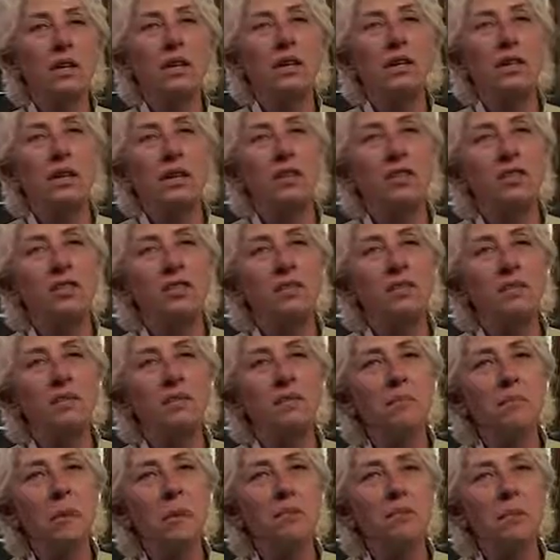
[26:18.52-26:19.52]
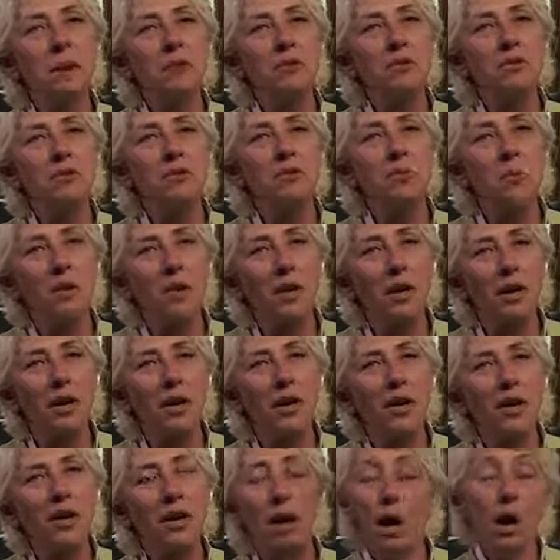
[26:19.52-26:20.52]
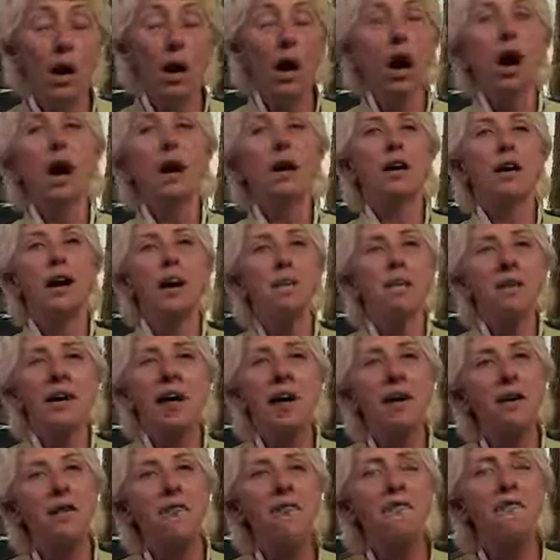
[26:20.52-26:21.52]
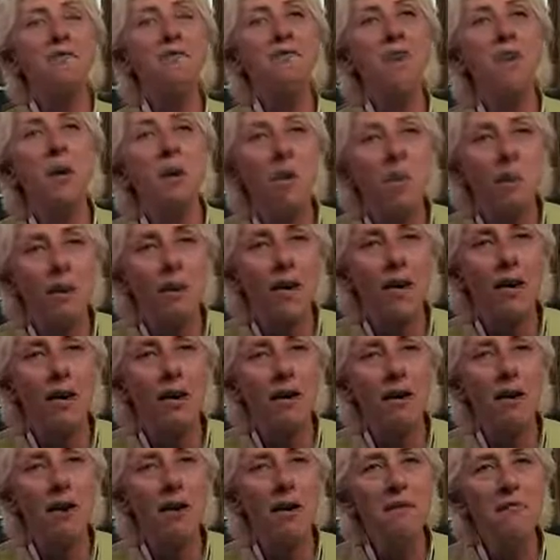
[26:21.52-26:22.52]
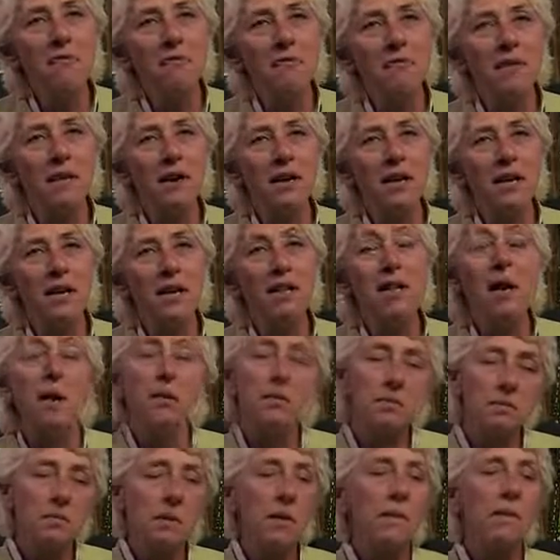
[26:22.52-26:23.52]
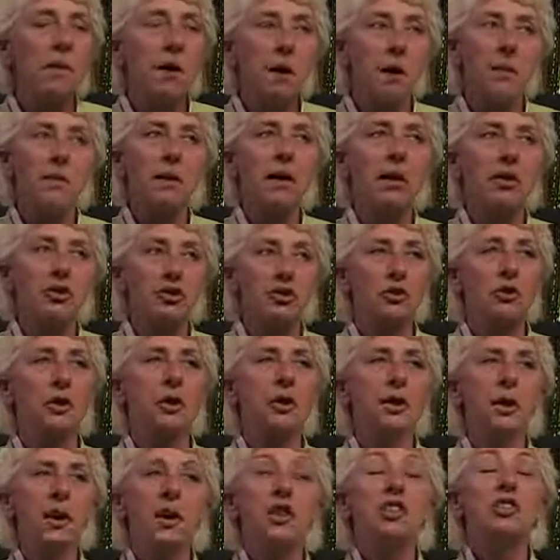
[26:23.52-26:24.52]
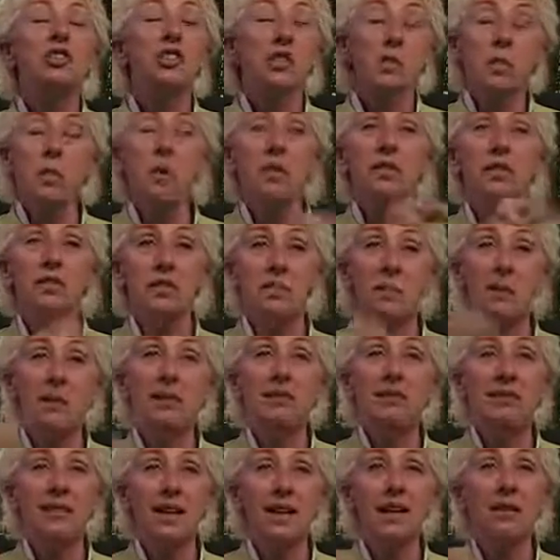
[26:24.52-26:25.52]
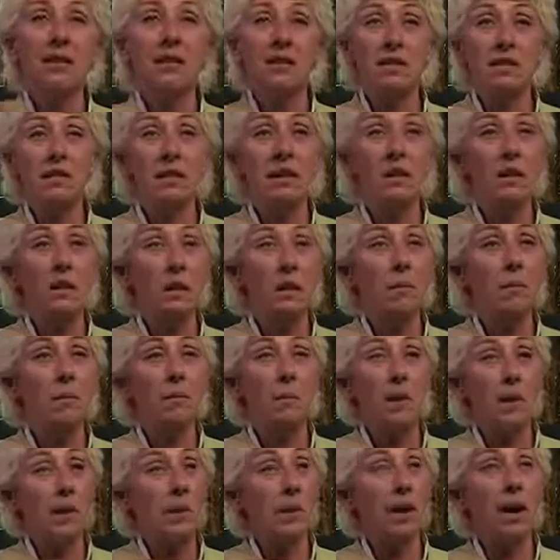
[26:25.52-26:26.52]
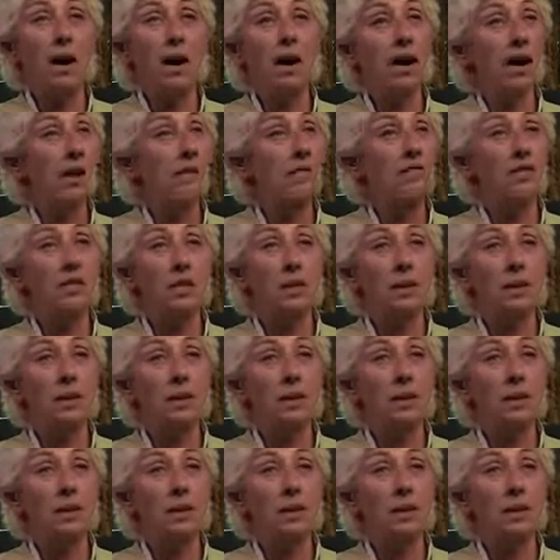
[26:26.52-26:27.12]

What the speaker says: the collections of my mother's work coming out of nowhere on Friday? That was my mom, actually. She wants me to say this on camera, by the way. I have